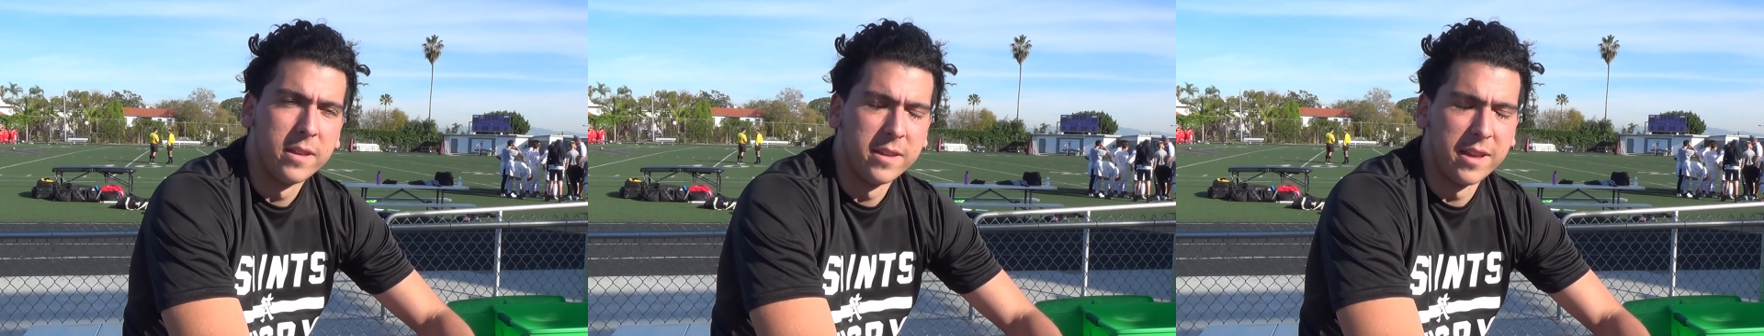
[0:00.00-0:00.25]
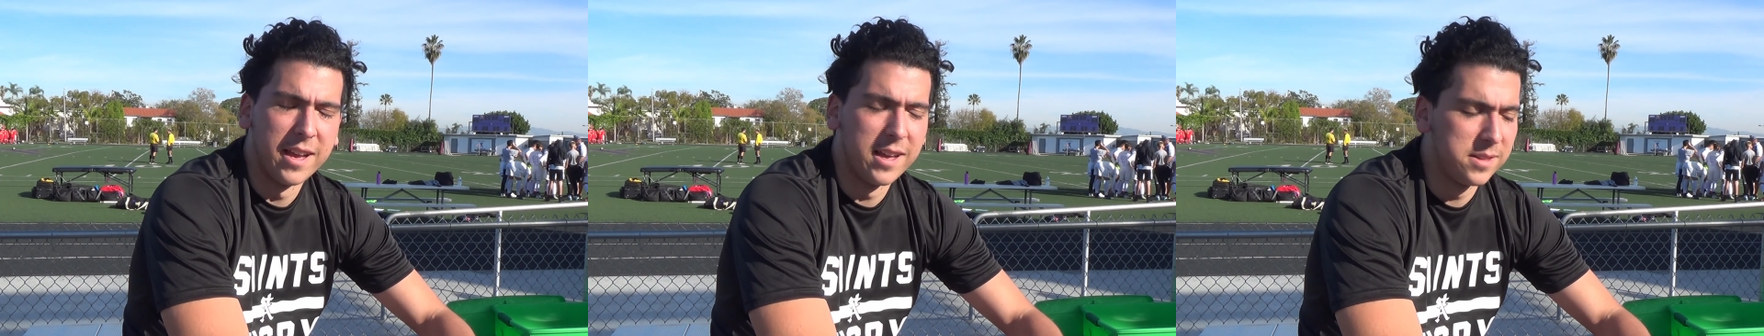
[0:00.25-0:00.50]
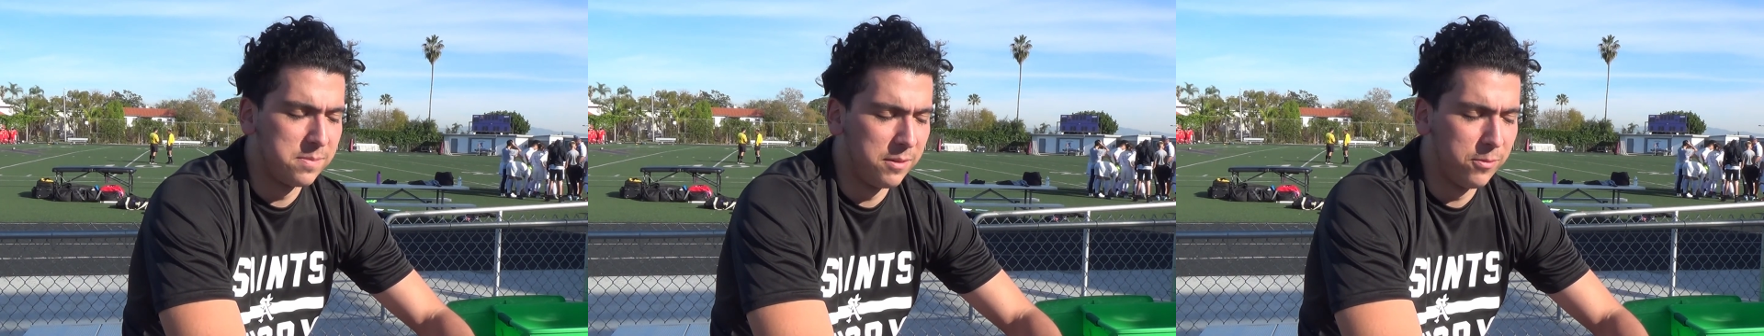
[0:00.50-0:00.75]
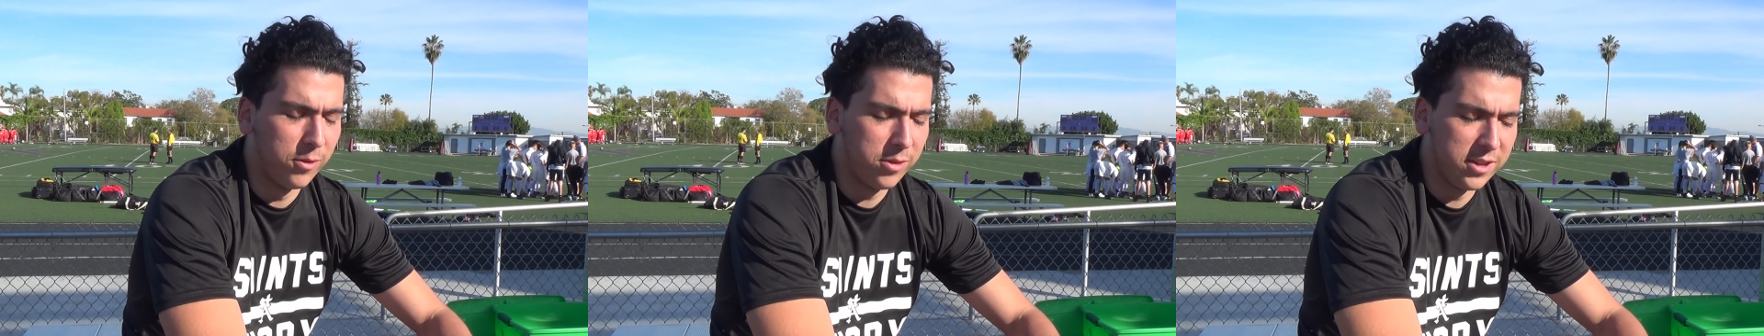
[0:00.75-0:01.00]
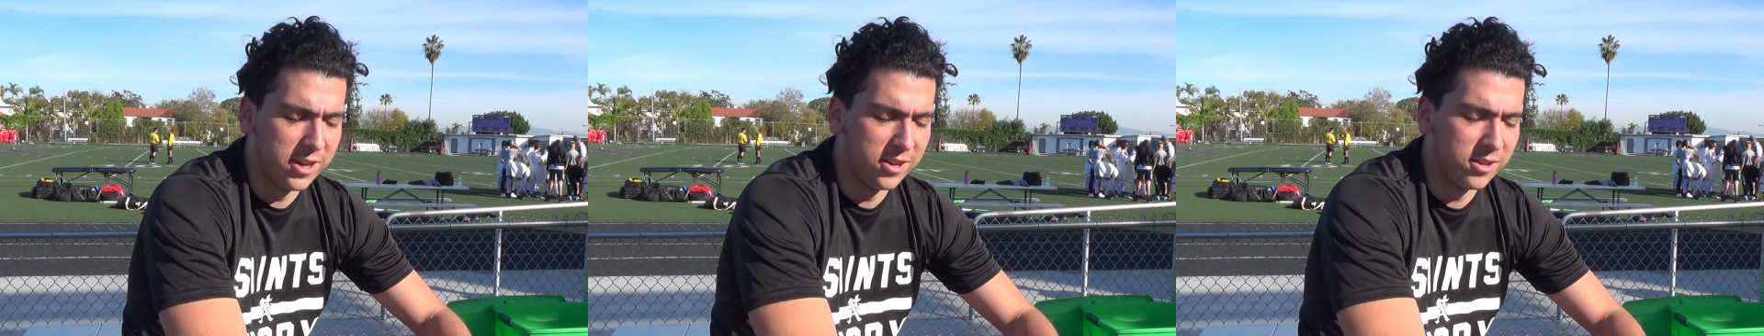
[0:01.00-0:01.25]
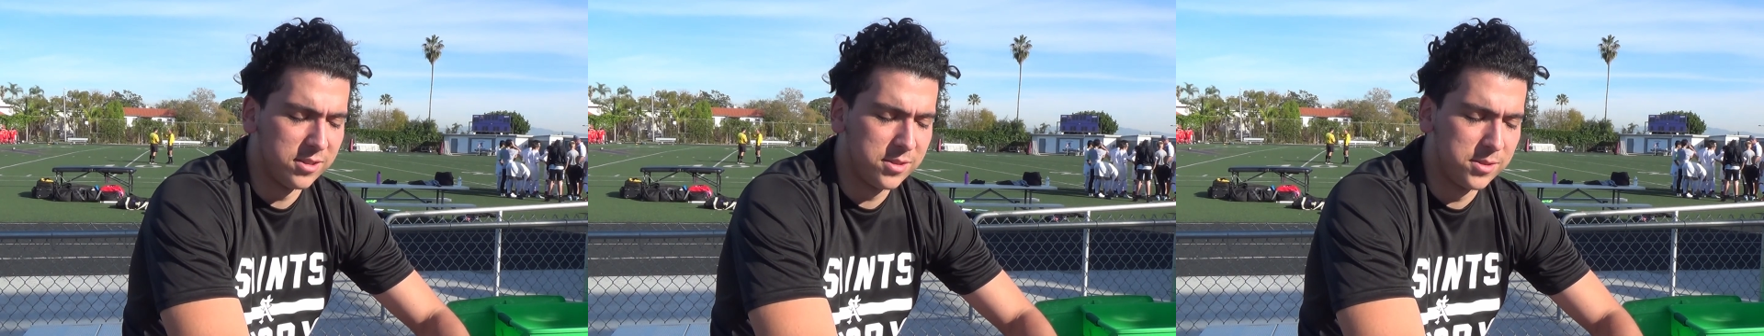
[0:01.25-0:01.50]
Yeah, it's my 4th
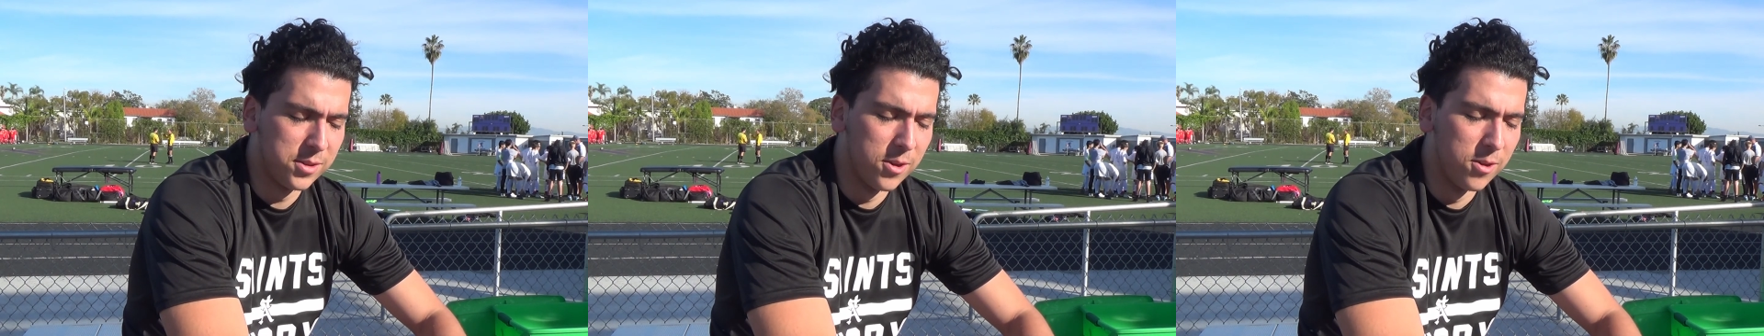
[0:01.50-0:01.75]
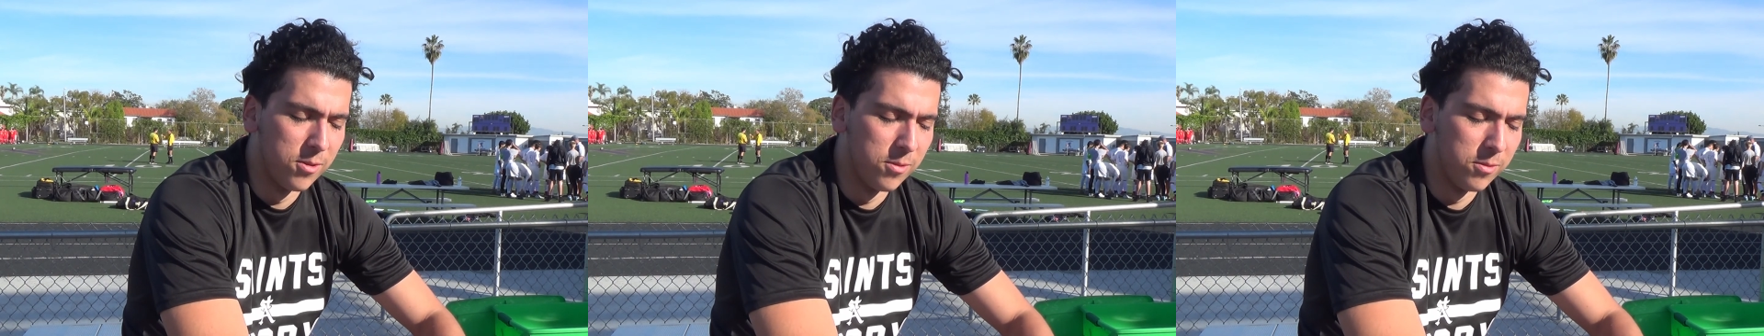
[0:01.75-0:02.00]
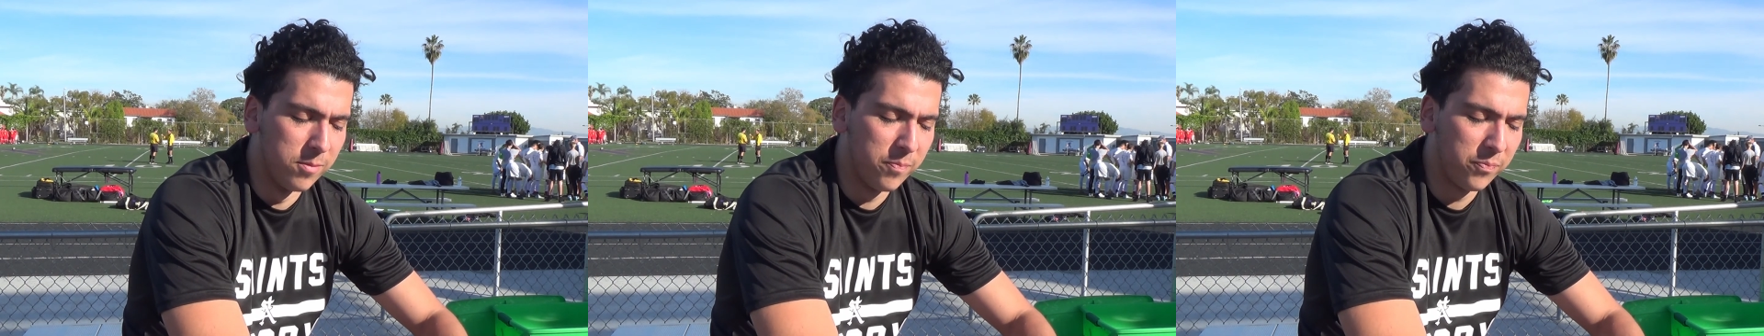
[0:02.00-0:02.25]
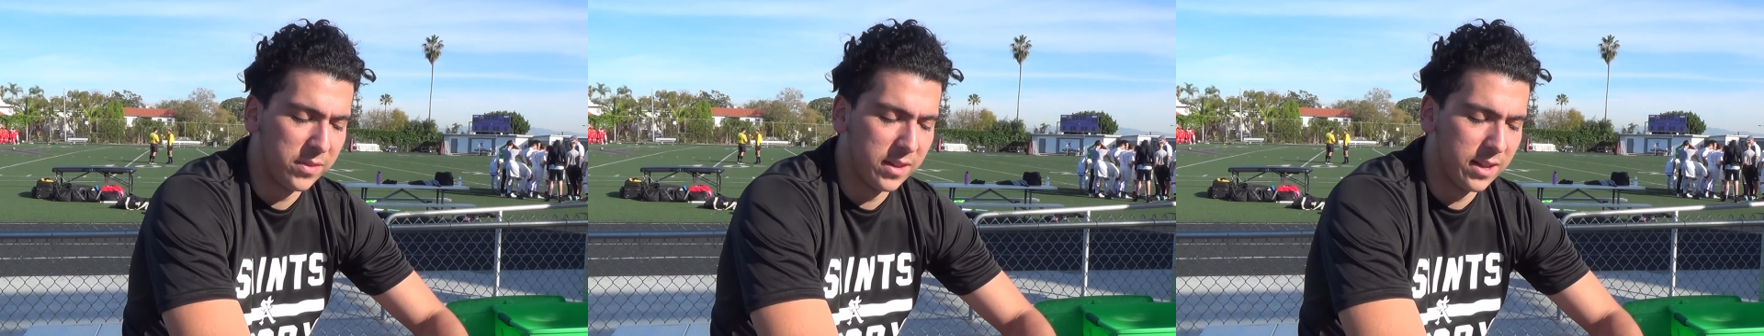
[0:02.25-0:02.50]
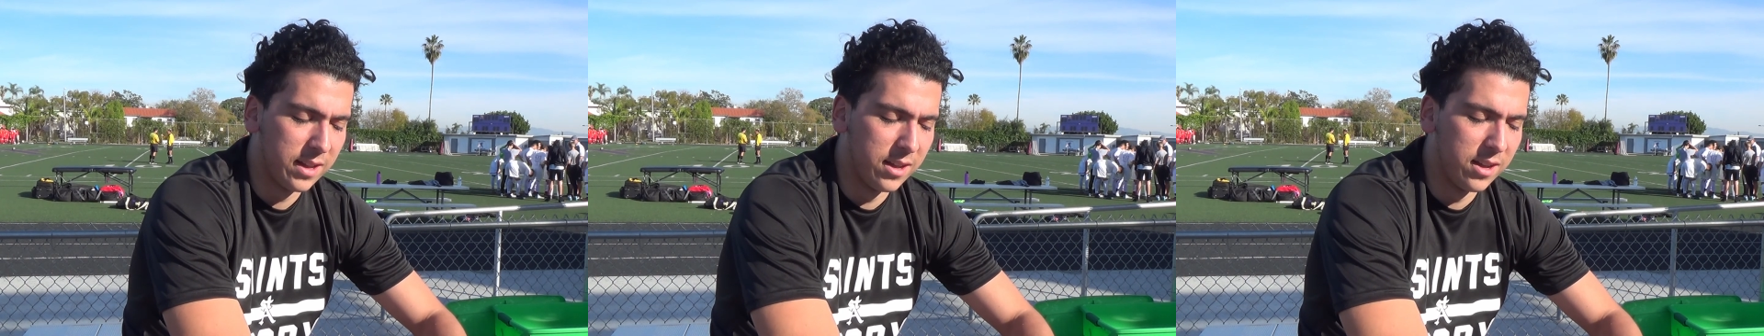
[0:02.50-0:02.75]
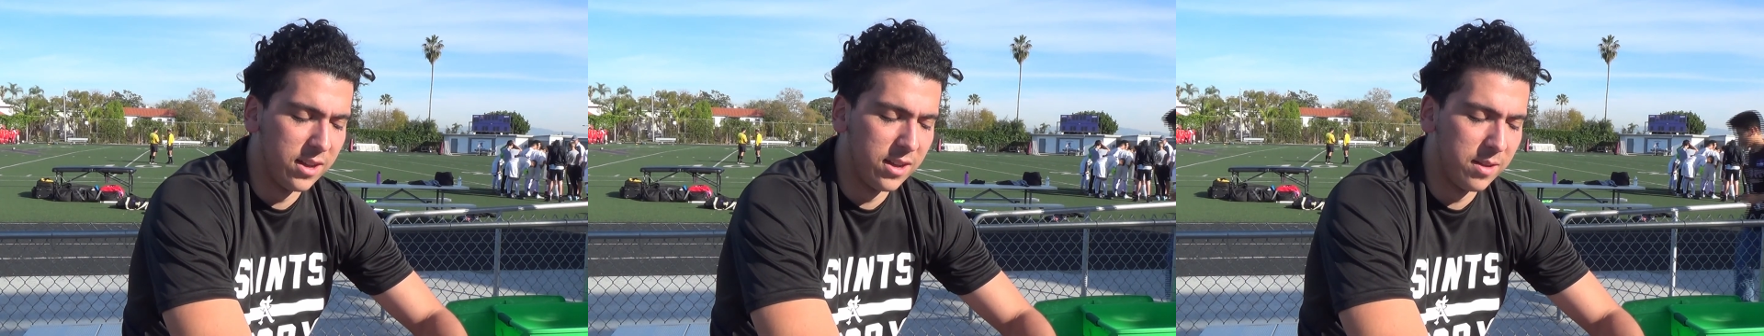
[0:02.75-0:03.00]
year, so
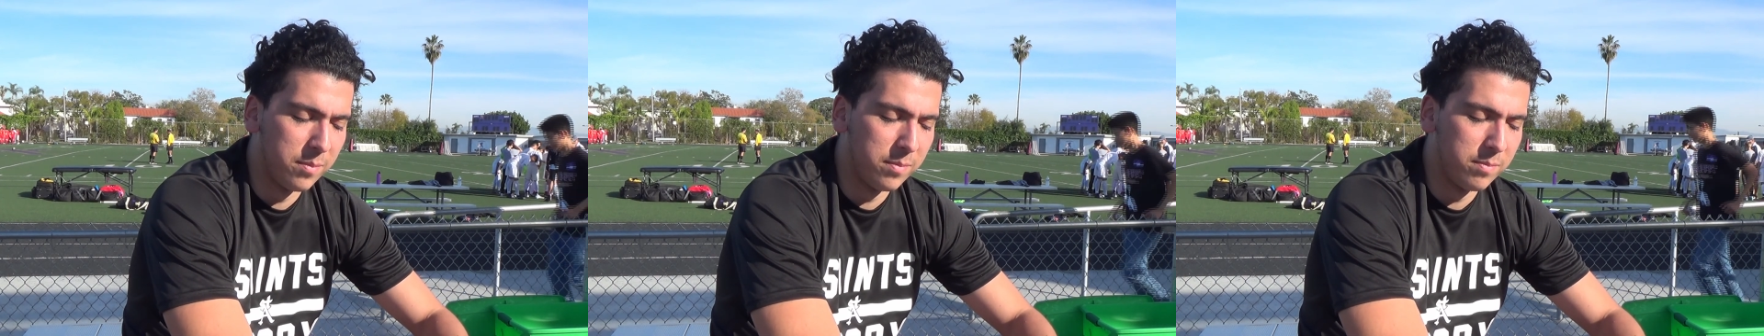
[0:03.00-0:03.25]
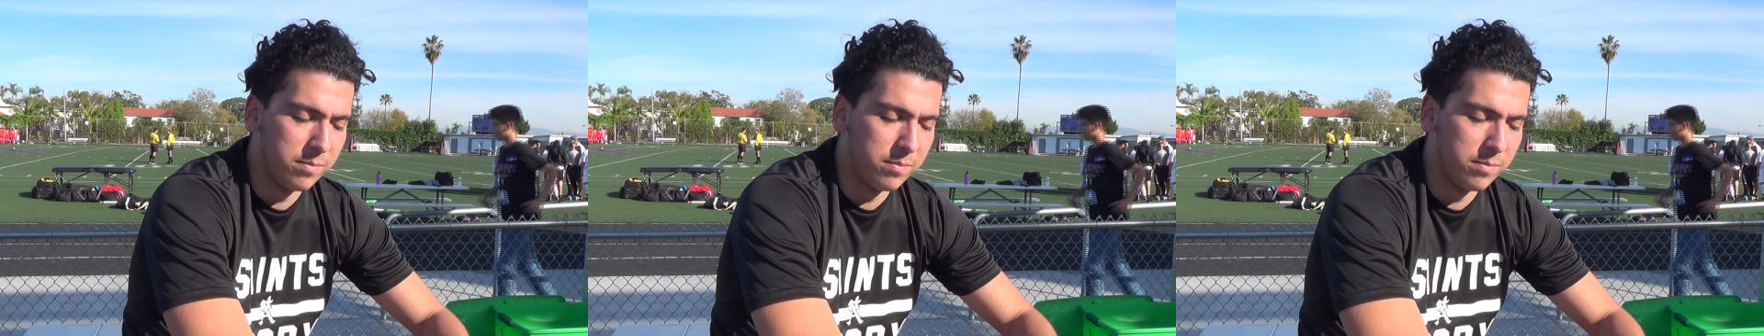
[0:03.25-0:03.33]
at